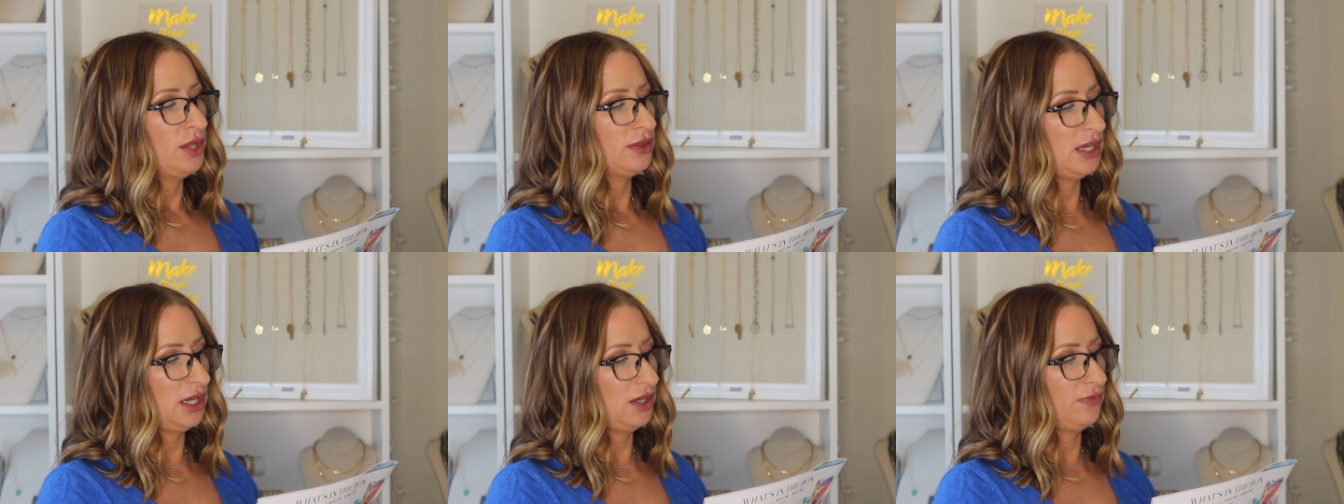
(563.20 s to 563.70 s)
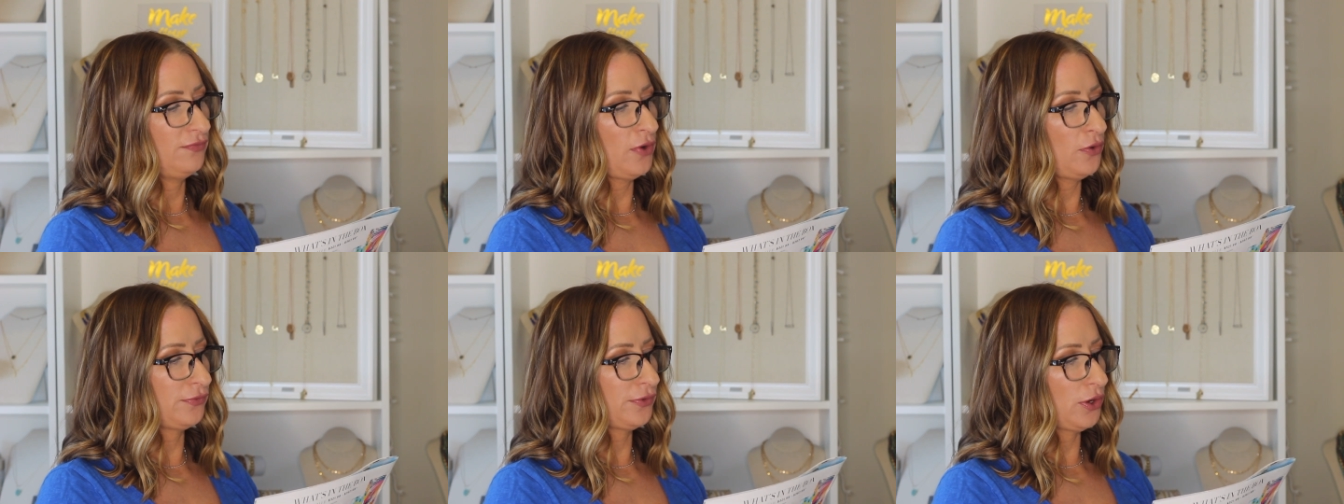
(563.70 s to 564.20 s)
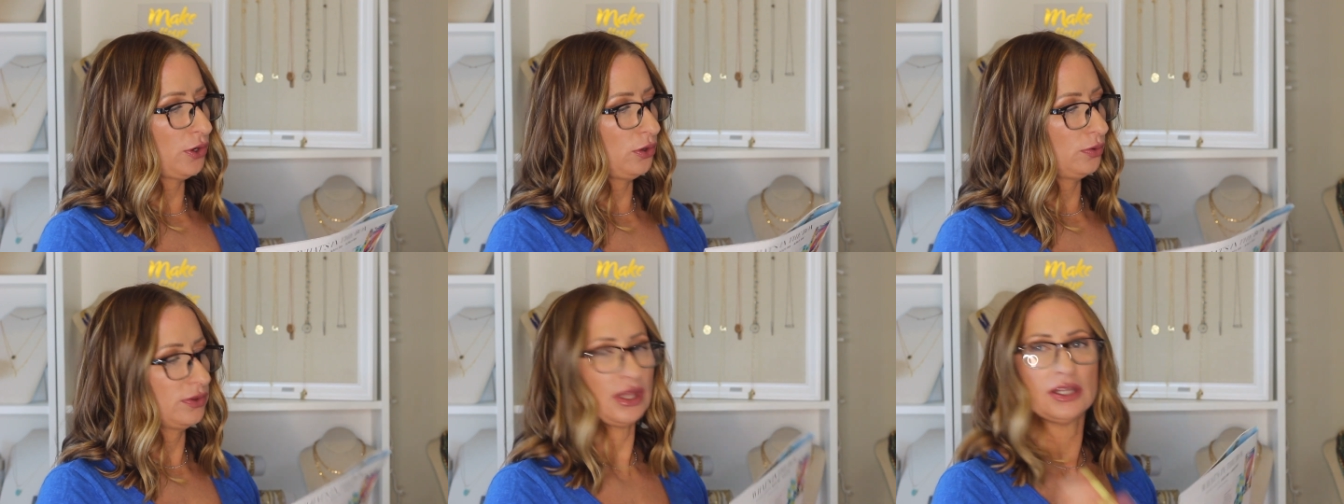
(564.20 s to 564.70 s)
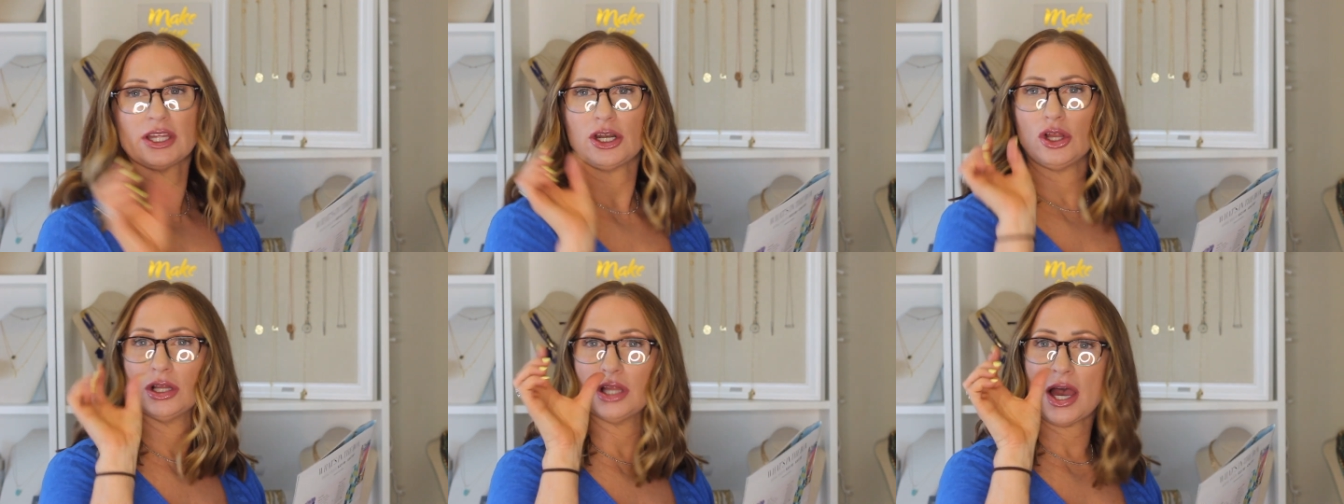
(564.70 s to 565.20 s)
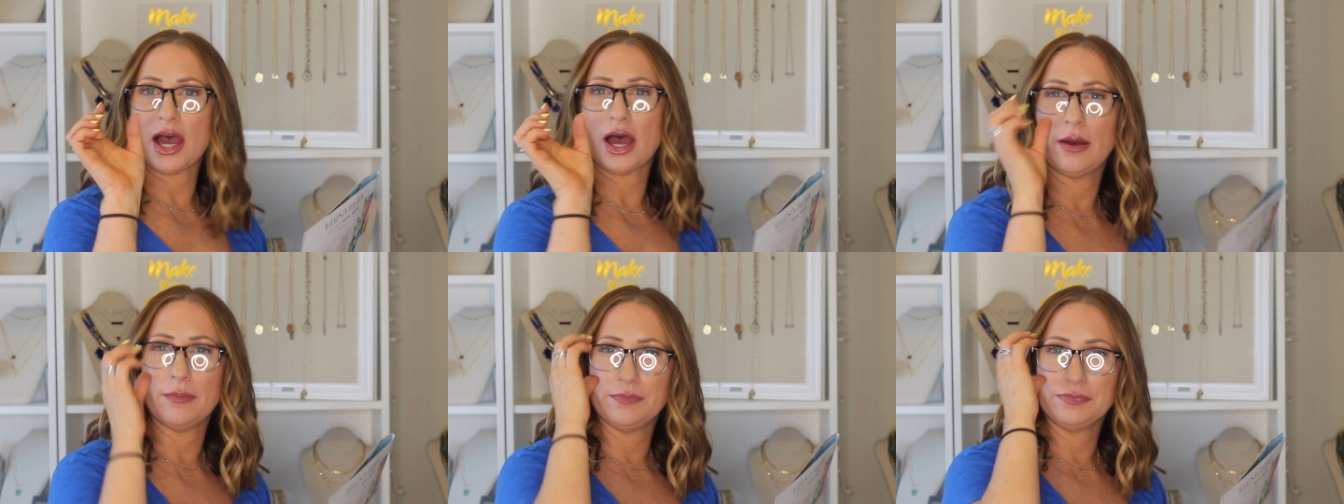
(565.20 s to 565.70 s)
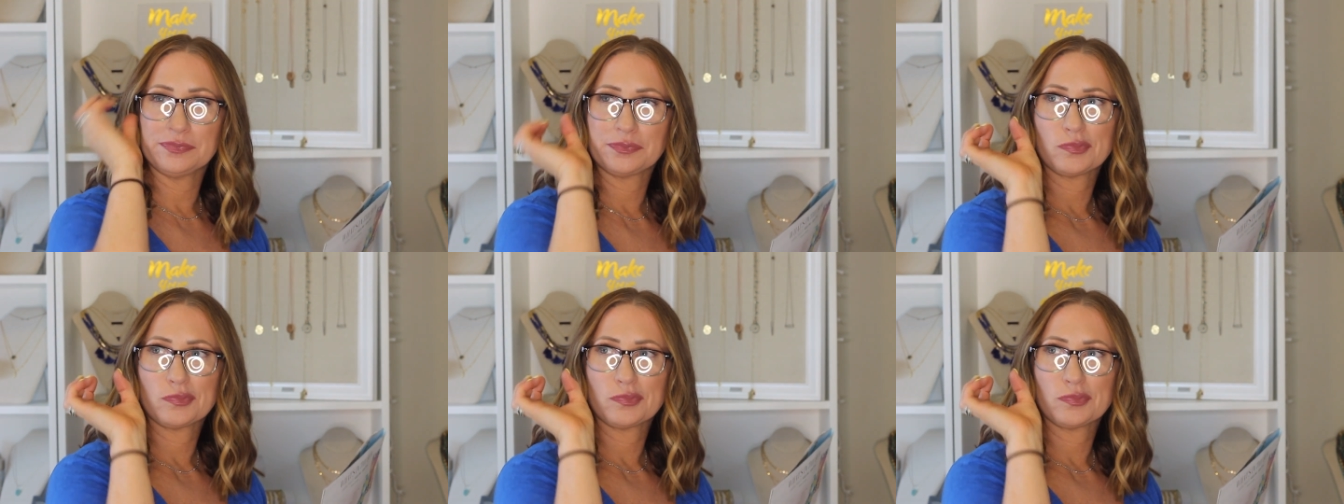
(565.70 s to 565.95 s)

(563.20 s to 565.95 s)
the Fofo, the little um,